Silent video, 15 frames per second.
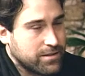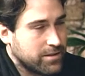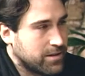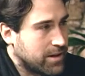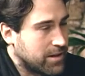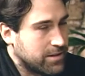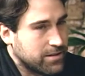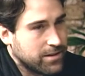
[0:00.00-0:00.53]

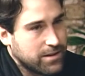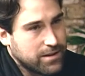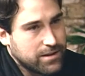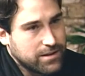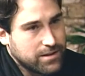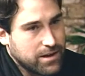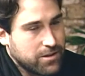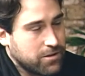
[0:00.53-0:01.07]
and
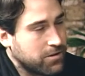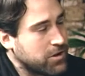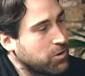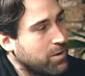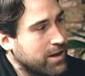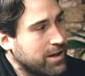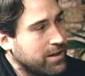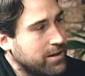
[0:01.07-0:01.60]
other
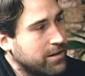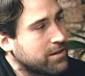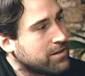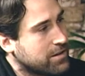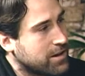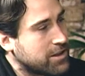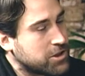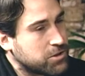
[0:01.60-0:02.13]
UAE
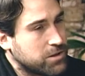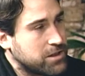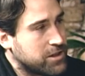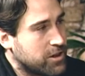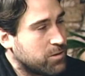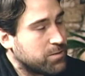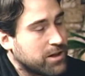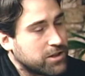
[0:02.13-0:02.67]
countries,
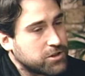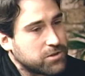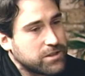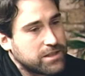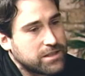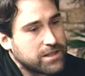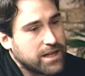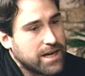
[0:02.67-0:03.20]
Arab
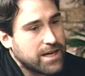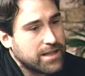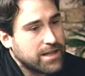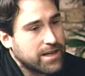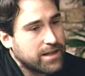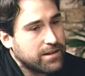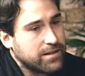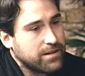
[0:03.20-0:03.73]
countries, and
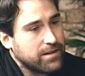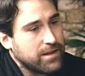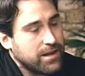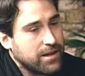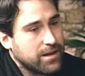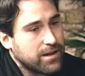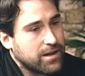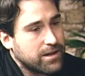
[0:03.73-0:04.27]
then
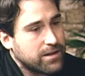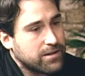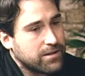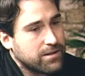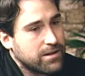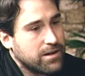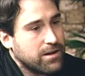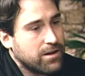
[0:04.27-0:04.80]
the
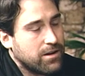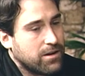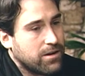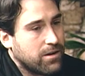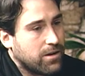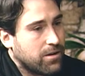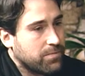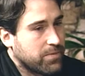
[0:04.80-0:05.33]

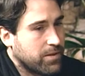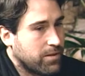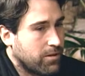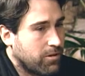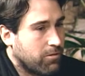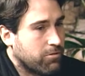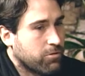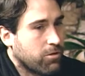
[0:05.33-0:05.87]

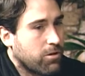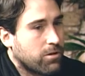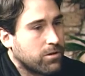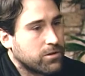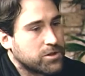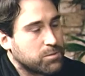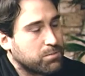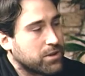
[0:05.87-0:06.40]
overall
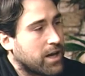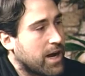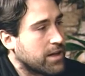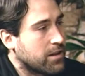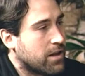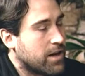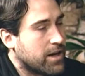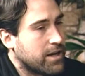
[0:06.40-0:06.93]
supply
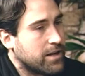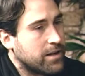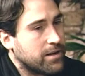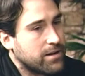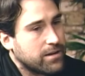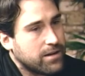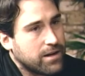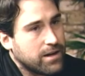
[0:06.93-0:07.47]
line
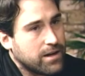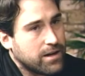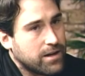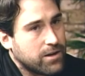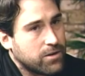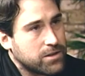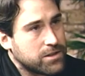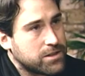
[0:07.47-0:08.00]

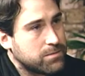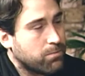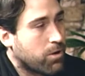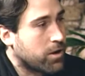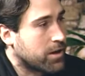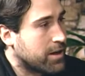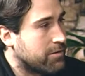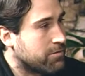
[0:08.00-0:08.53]

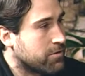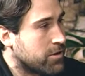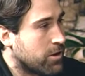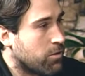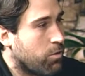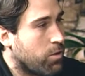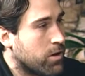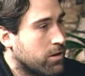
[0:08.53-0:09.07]
market for their
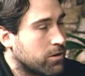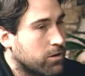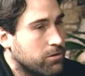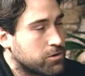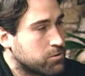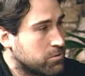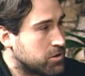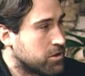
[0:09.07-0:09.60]
oil goes
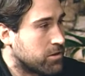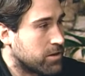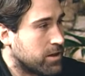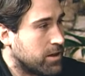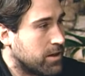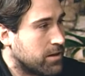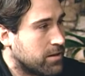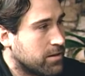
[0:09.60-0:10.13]
through
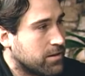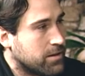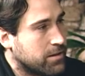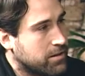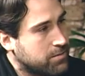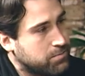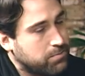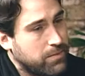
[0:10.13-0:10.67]
Turkey, a
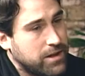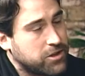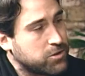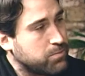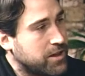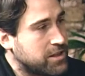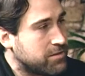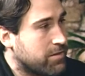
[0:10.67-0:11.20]
major
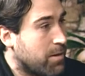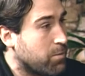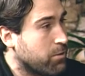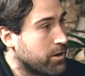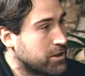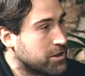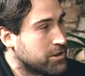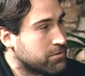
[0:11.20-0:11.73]
base of
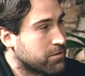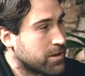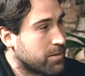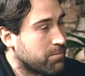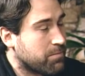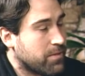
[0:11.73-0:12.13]
operations for them.